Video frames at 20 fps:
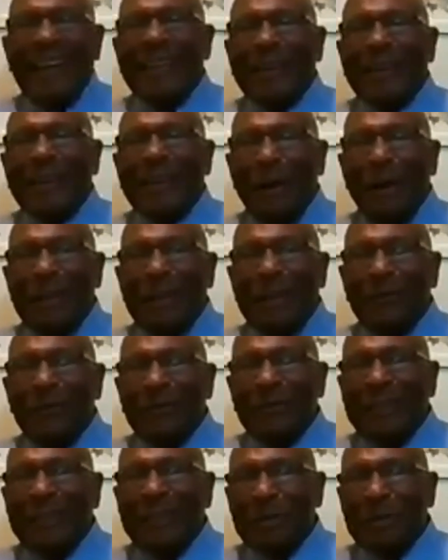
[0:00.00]
And you need to go
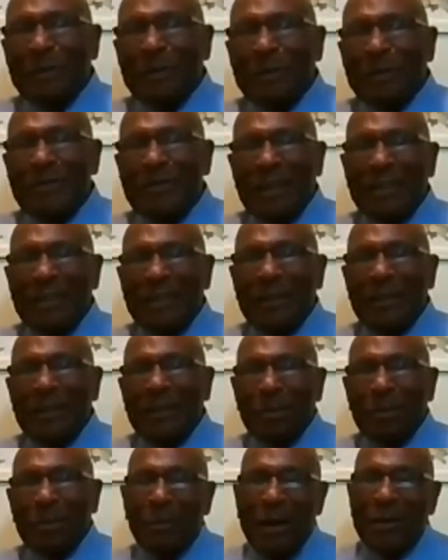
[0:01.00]
back to chapter
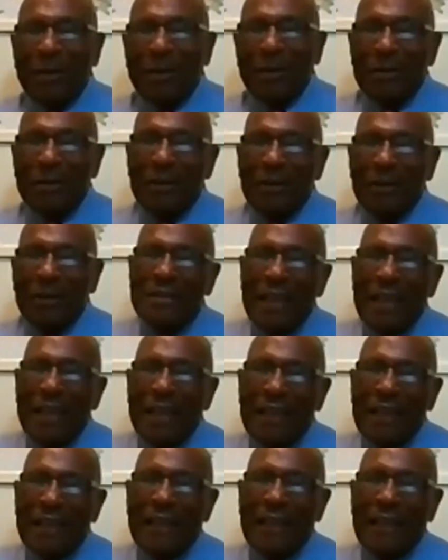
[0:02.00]
six of the book of Matthew to
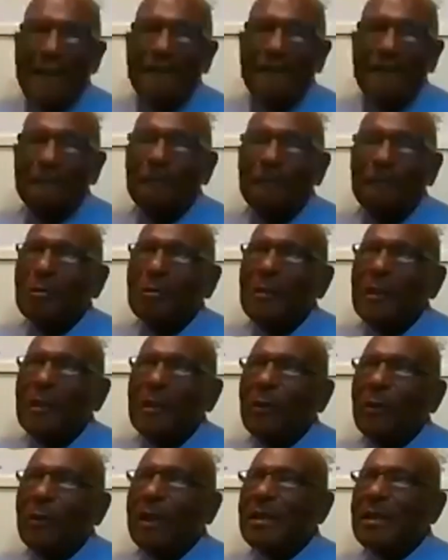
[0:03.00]
understand that.
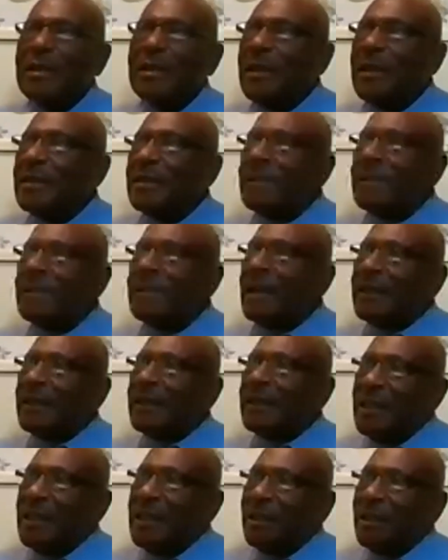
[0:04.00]
When he says,
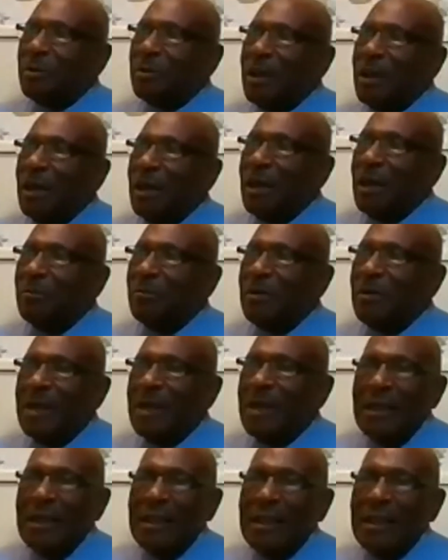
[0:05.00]
Thy kingdom
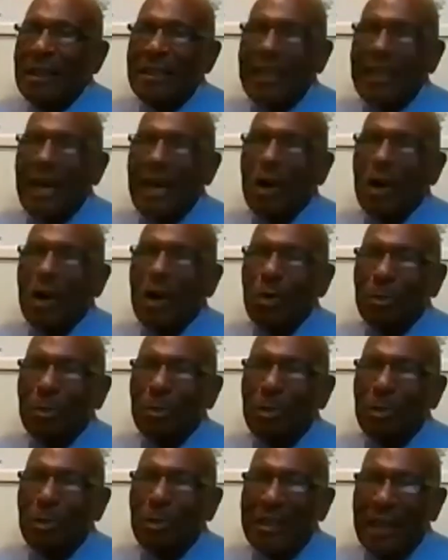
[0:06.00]
come, thy
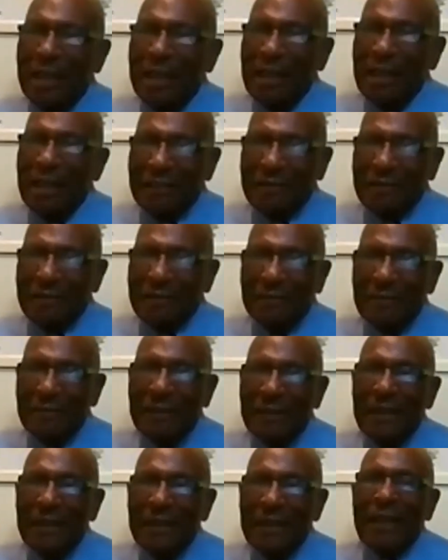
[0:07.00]
will be
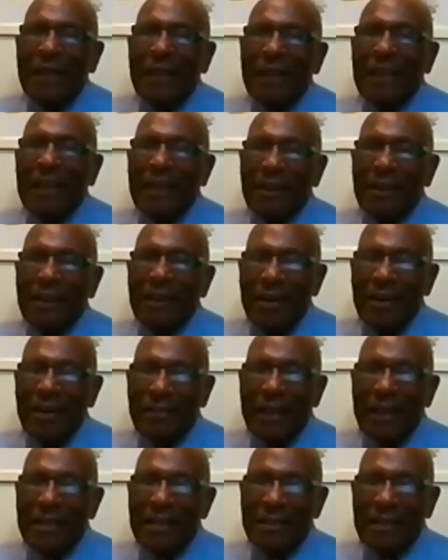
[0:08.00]
done in
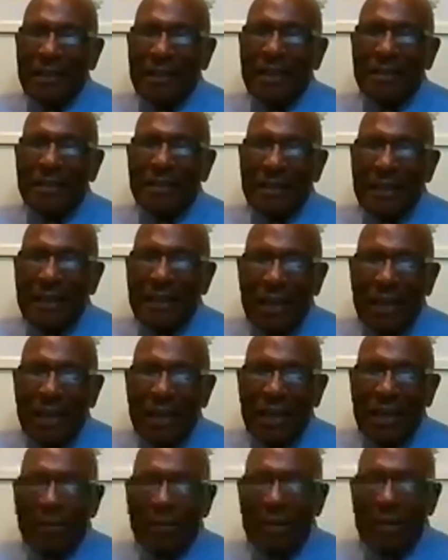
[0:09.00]
earth as it is in
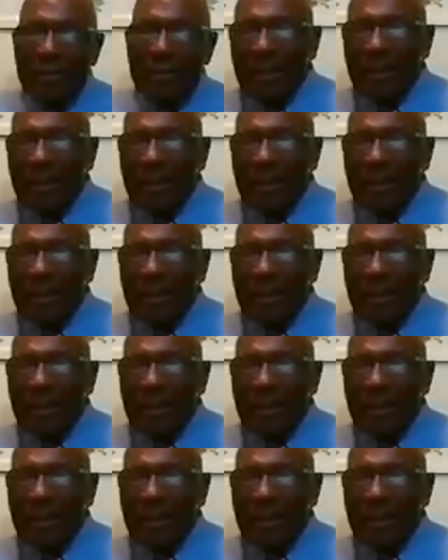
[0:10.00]
heaven